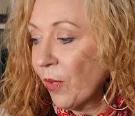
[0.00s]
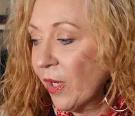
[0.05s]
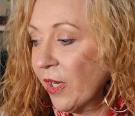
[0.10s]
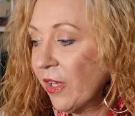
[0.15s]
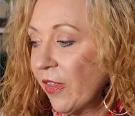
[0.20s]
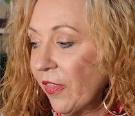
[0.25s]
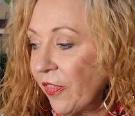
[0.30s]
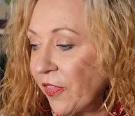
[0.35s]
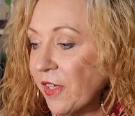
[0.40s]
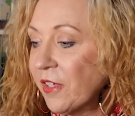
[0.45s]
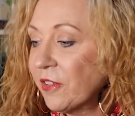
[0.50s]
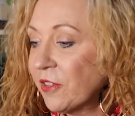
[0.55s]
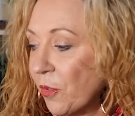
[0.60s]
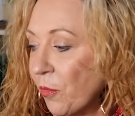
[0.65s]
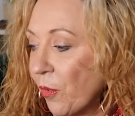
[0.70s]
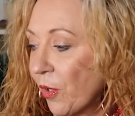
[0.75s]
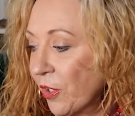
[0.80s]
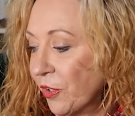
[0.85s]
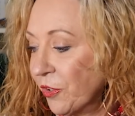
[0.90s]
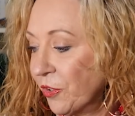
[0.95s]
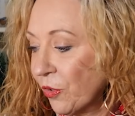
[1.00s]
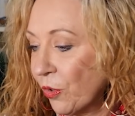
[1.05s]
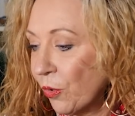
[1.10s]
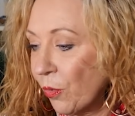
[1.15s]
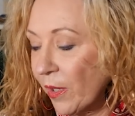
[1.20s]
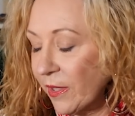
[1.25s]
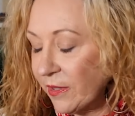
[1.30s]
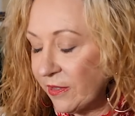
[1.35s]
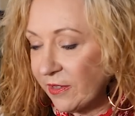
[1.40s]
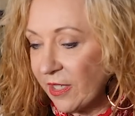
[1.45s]
one of the things I wanted to
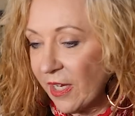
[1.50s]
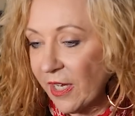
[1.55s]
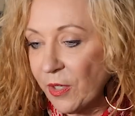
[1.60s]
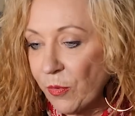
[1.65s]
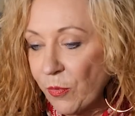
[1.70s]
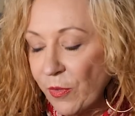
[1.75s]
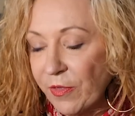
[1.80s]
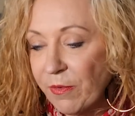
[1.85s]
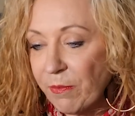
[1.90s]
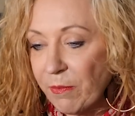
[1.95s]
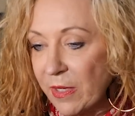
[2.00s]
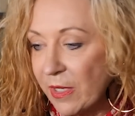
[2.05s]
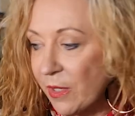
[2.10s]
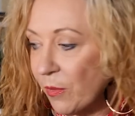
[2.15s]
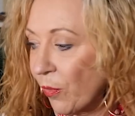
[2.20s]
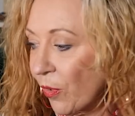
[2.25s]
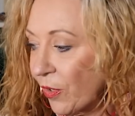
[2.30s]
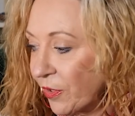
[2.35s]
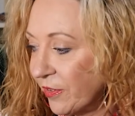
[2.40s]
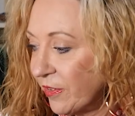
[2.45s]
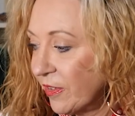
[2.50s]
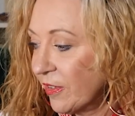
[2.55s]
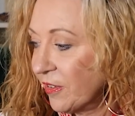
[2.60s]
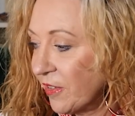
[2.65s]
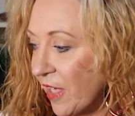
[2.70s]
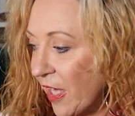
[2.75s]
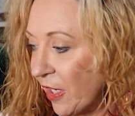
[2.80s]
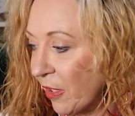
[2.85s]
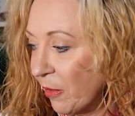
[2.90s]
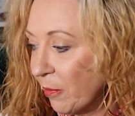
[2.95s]
always take with me was the
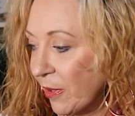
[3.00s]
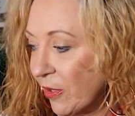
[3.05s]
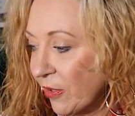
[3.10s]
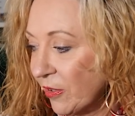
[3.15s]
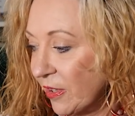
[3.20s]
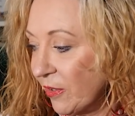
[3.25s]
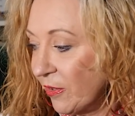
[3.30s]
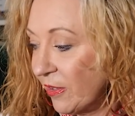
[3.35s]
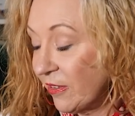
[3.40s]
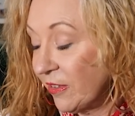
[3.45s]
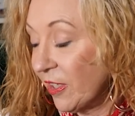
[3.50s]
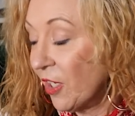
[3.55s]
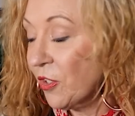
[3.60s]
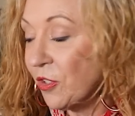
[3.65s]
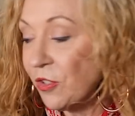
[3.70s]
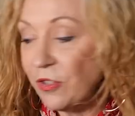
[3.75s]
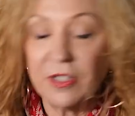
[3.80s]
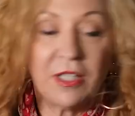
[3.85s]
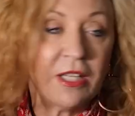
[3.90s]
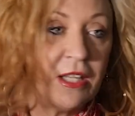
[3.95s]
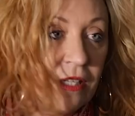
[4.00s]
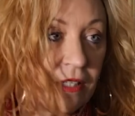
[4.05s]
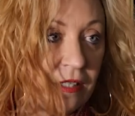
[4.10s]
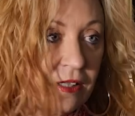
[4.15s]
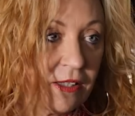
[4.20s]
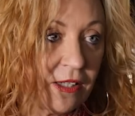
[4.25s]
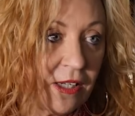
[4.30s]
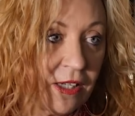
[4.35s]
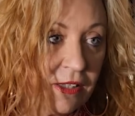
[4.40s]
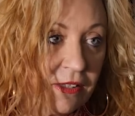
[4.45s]
saddle because it's so
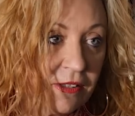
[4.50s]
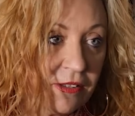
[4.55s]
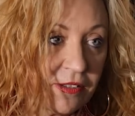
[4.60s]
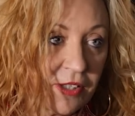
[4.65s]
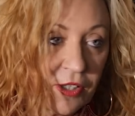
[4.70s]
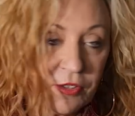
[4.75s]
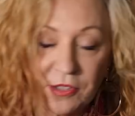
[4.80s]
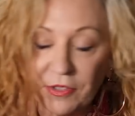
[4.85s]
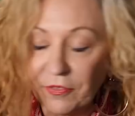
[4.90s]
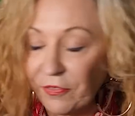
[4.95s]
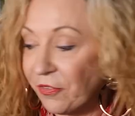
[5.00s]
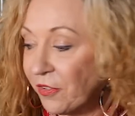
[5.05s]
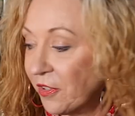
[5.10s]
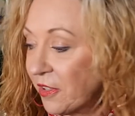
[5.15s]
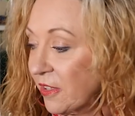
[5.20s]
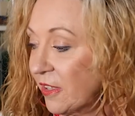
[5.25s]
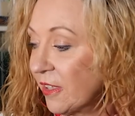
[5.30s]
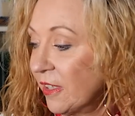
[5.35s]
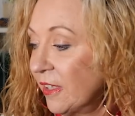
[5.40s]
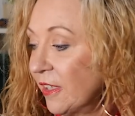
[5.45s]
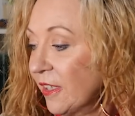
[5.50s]
unique and so different.